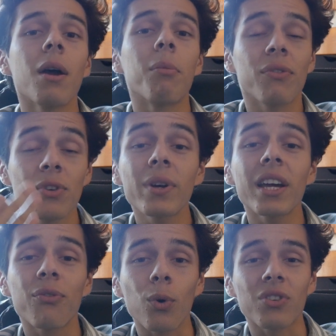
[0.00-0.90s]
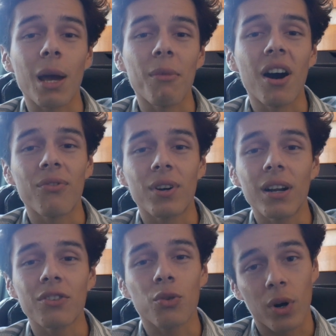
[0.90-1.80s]
but if you get a full-time
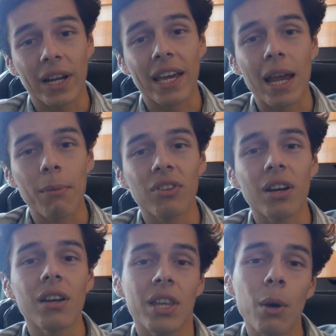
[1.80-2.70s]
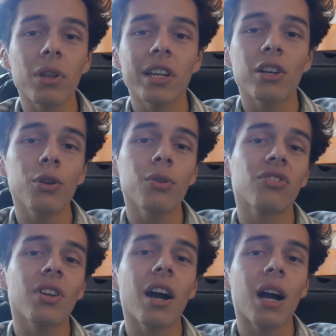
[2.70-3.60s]
offer to work at Amazon, they will include
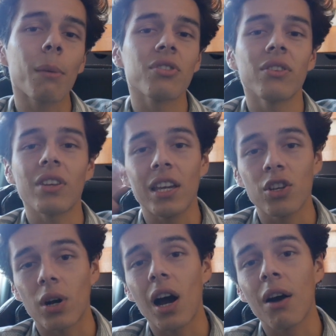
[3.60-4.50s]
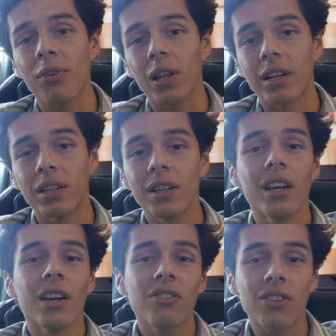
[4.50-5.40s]
stock options in your offer letter.
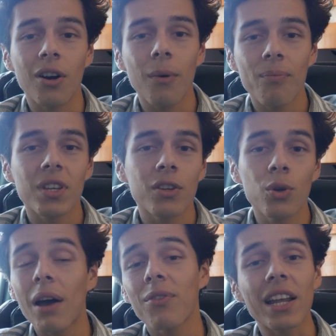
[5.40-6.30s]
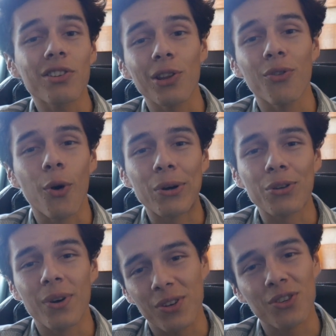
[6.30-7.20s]
So you have that to look forward
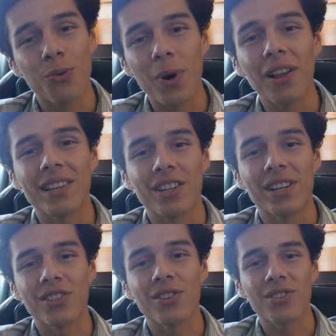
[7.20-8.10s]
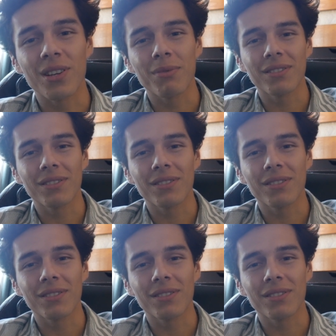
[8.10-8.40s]
to if you do well at your internship.